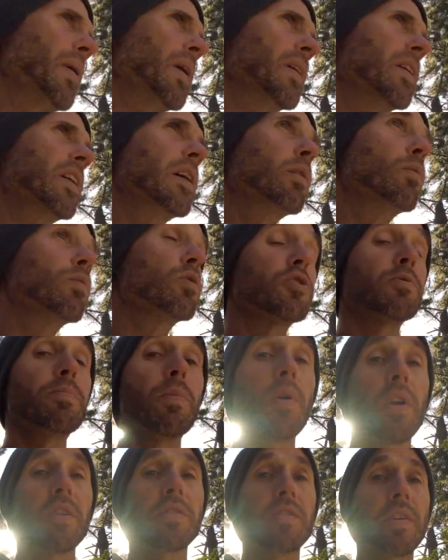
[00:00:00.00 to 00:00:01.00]
yeah, we'll just
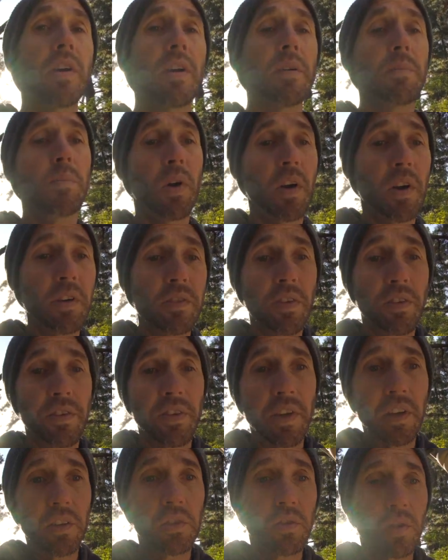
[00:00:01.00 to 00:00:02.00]
monitor
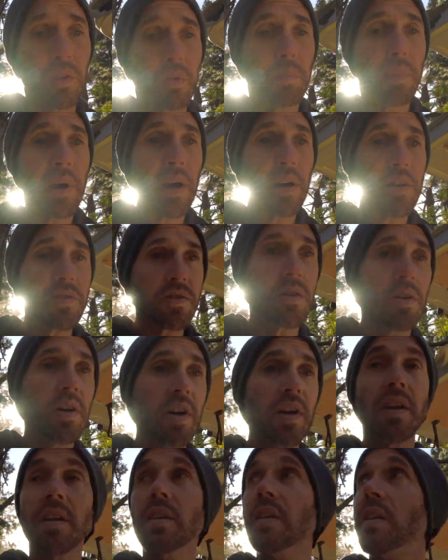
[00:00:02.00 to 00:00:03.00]
things on the power
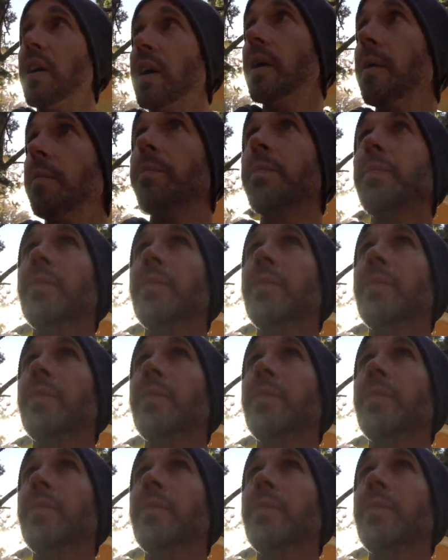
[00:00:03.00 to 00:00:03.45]
side, and I'm